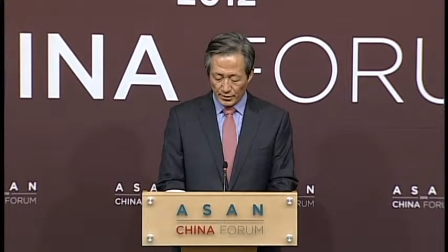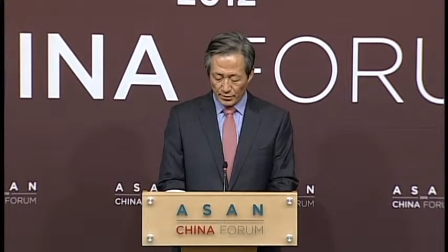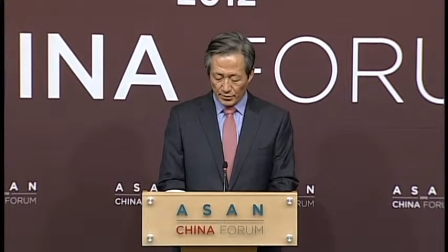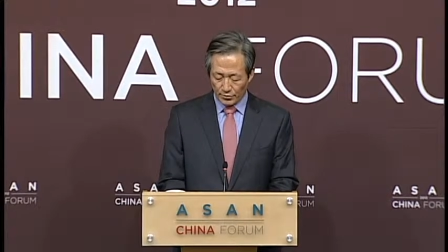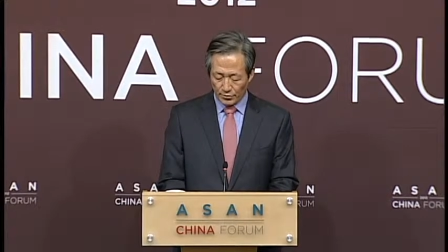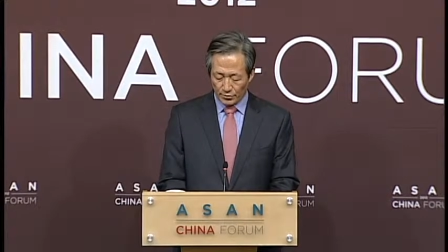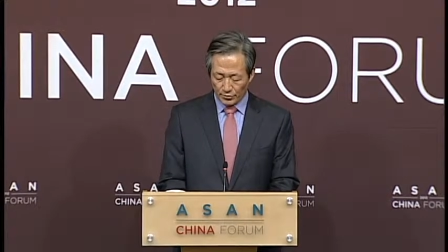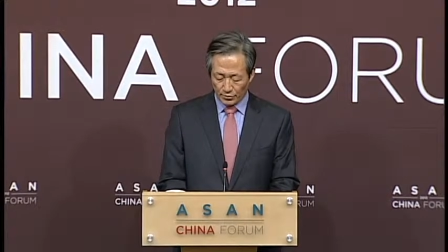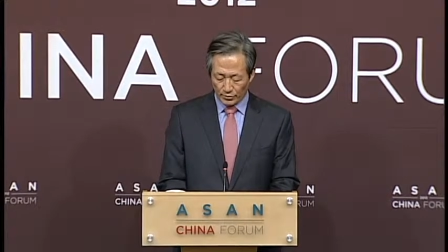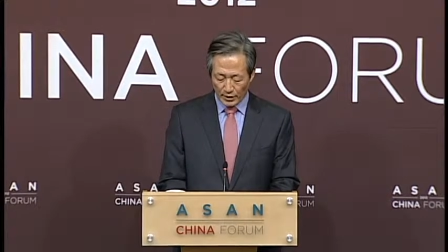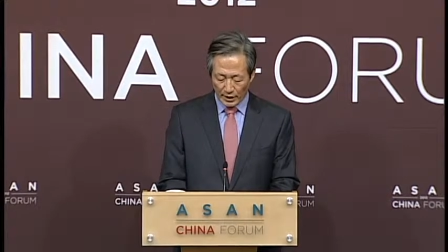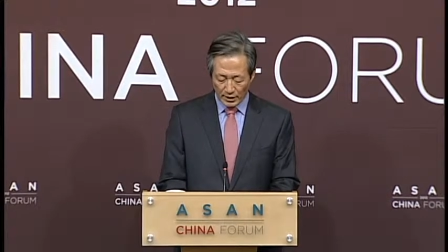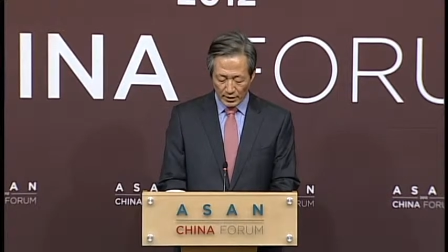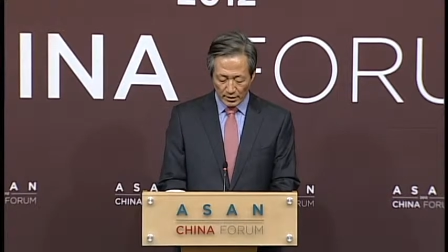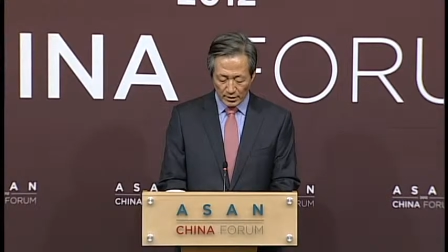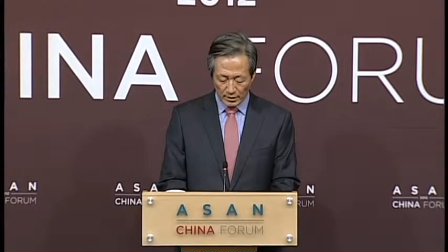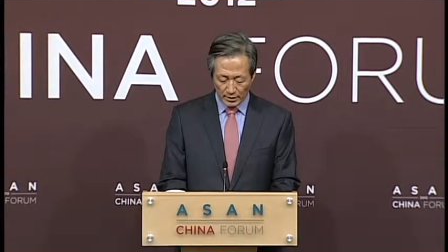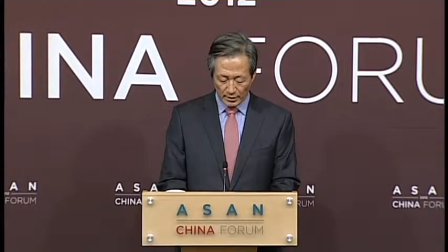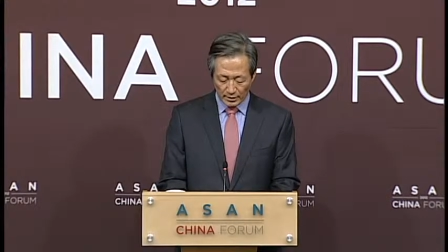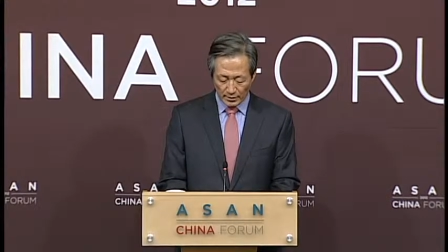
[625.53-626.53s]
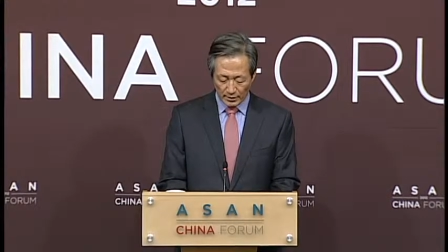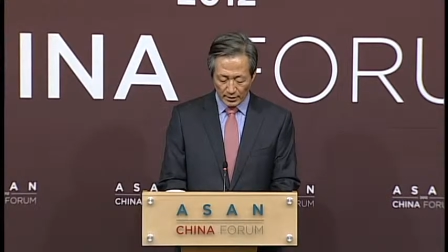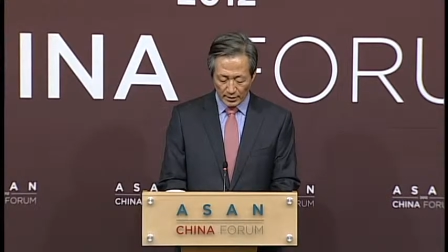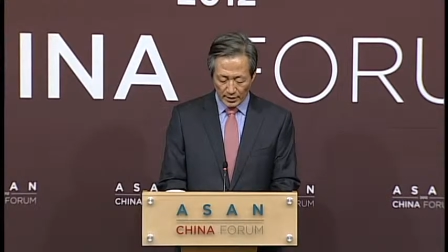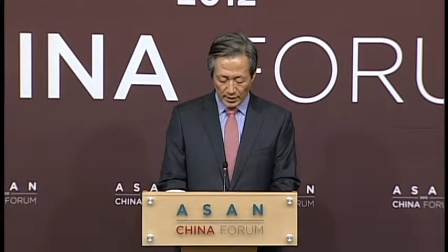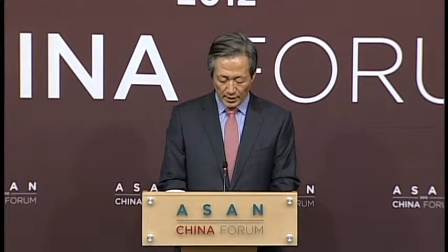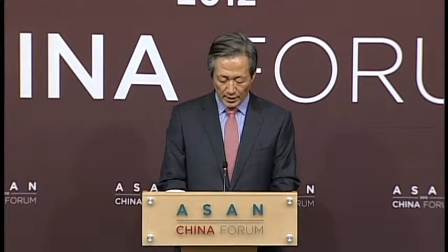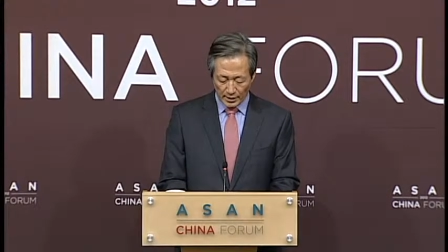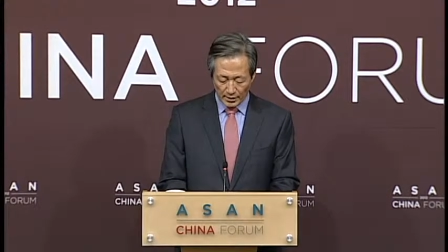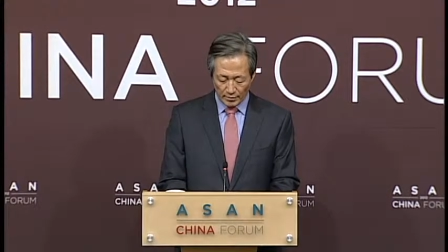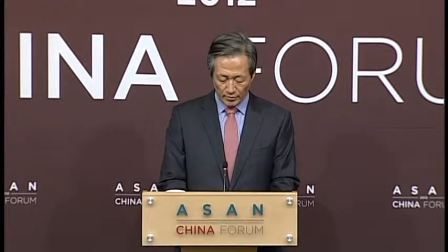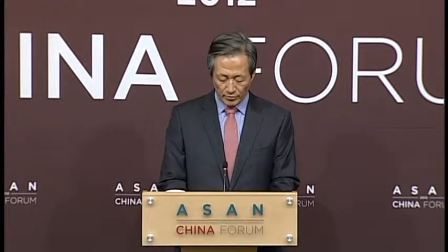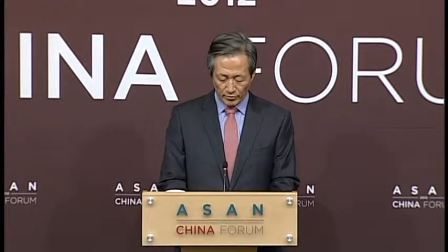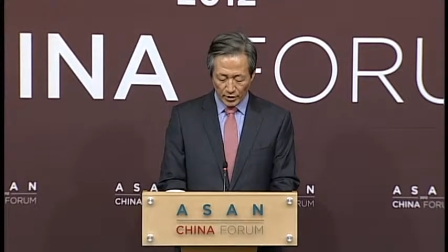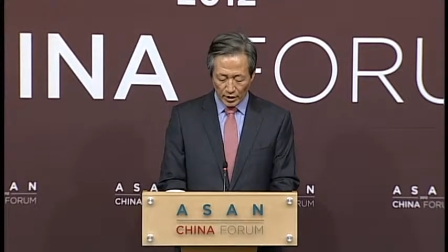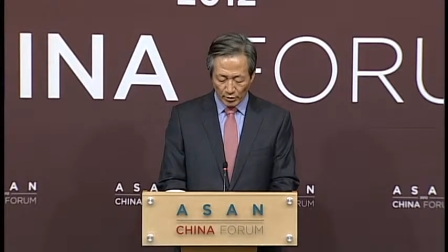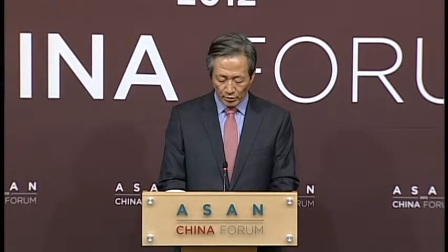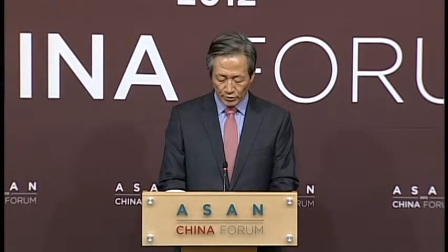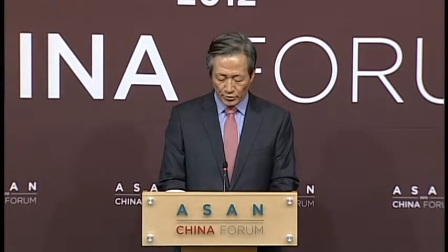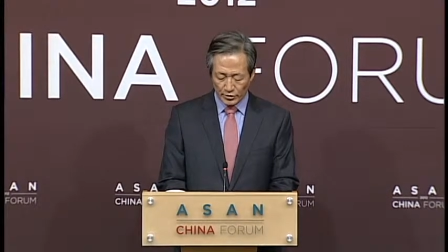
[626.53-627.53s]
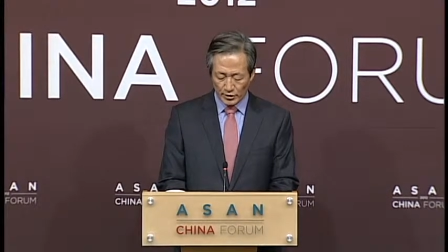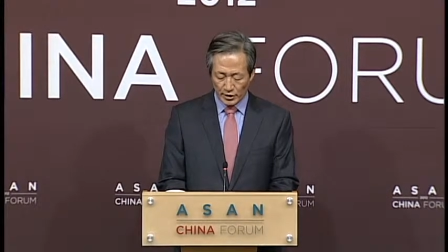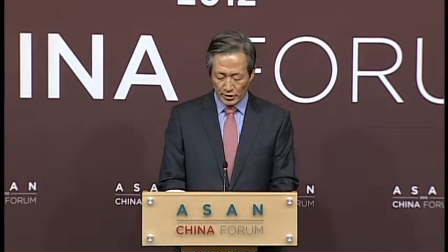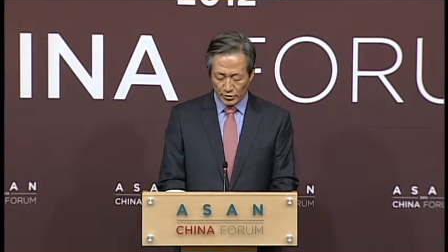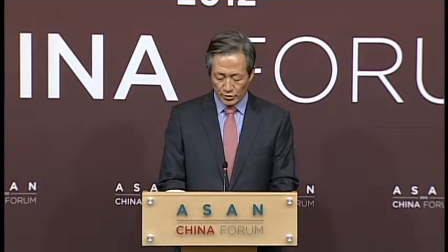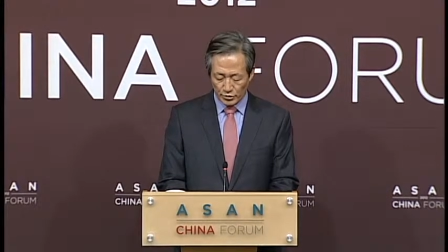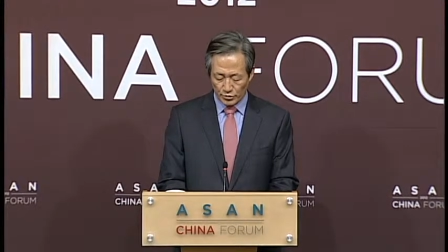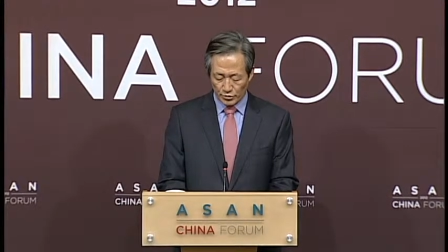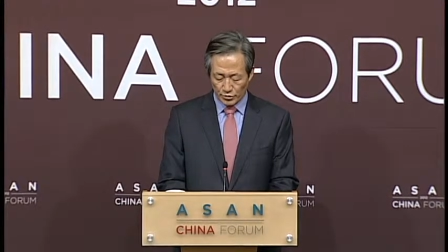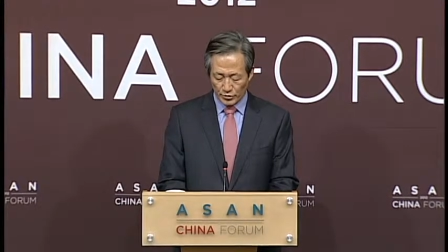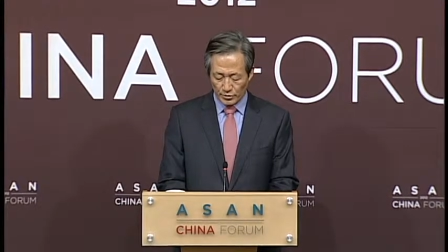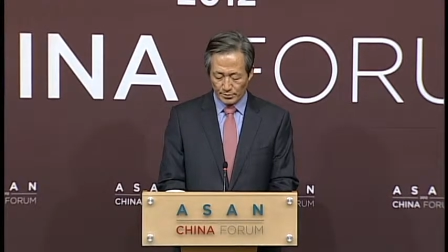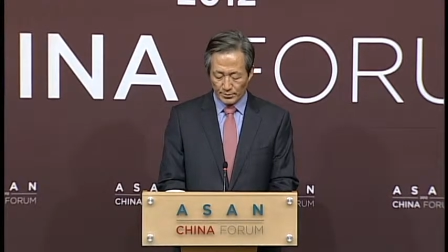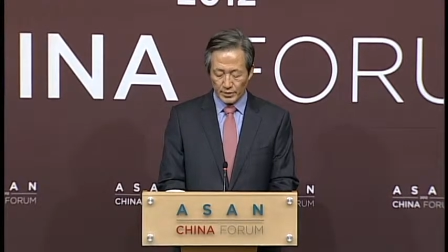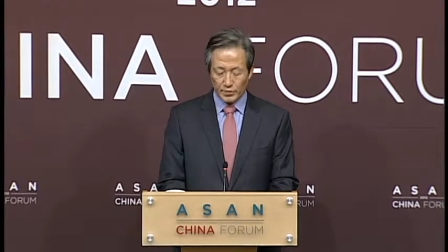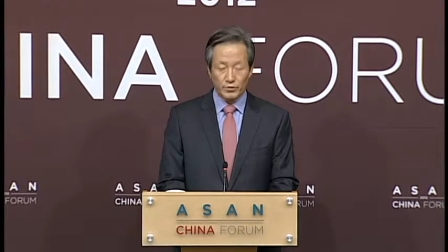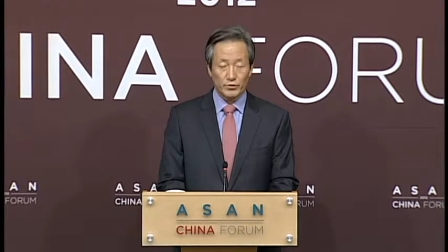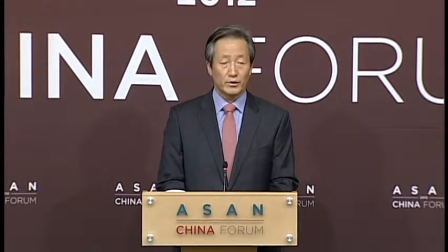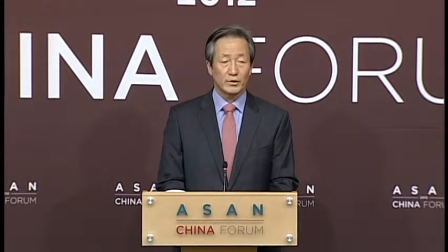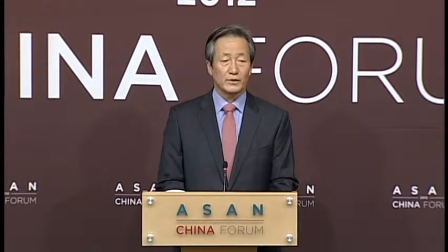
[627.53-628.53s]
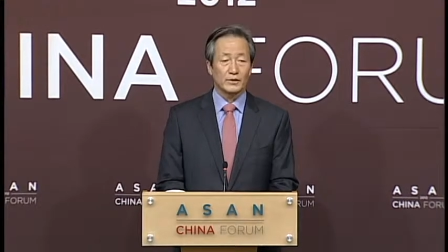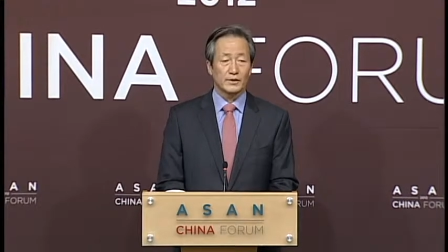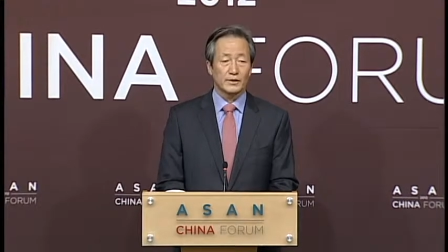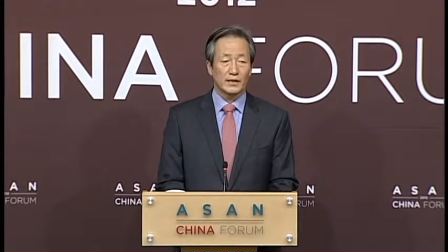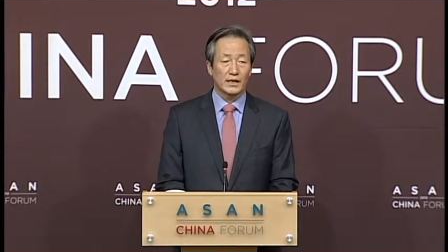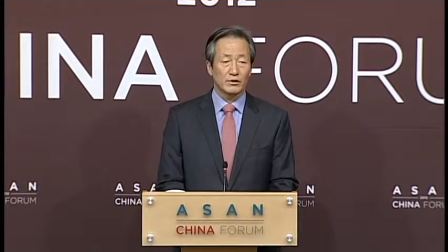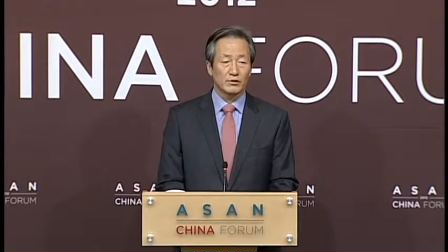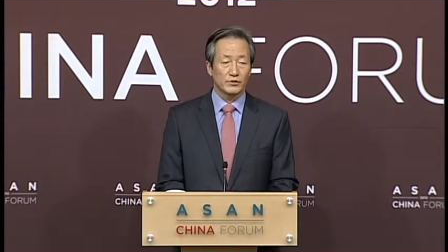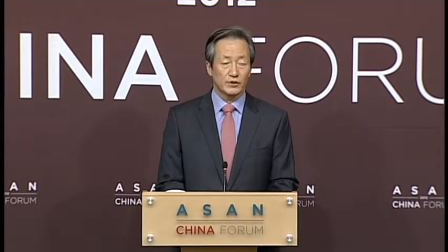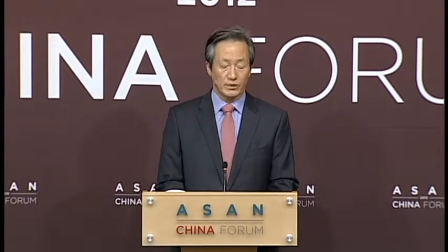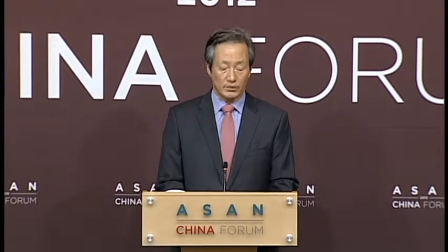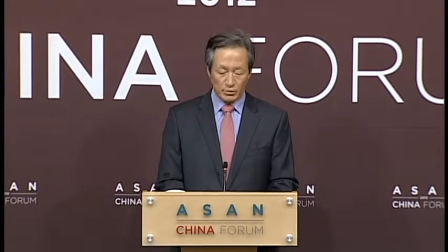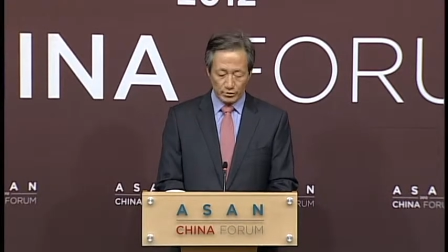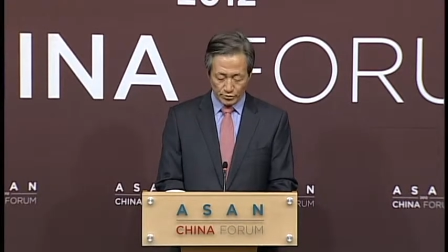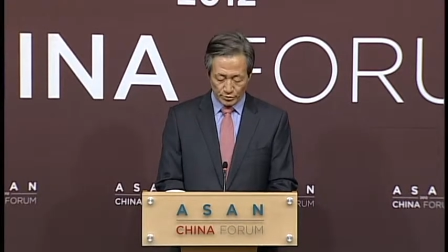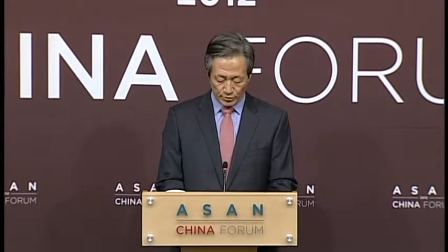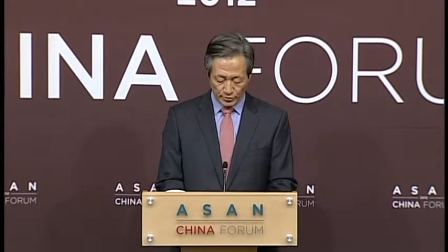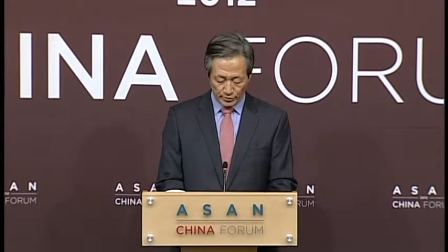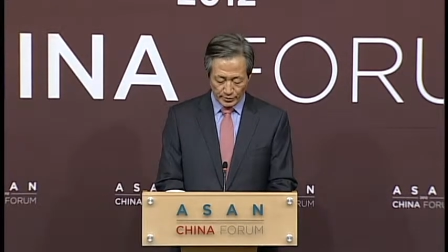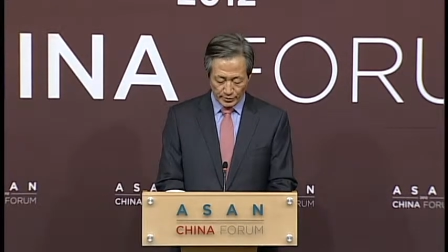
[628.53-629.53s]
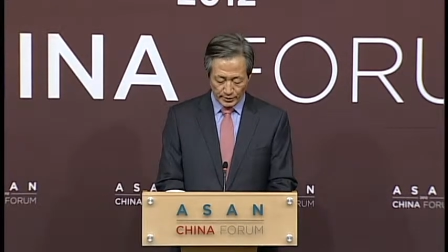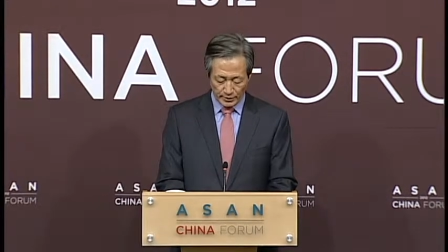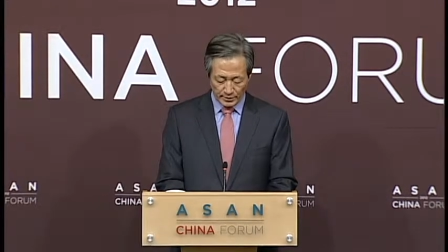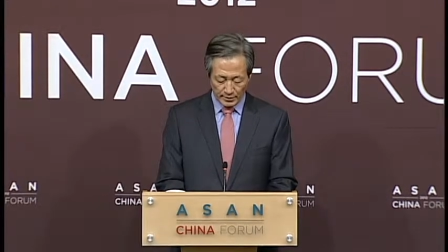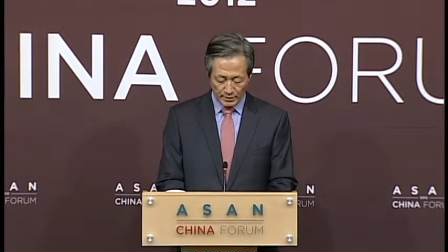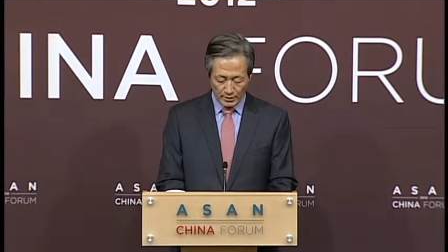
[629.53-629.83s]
through dialogue and negotiations between South and North Korea."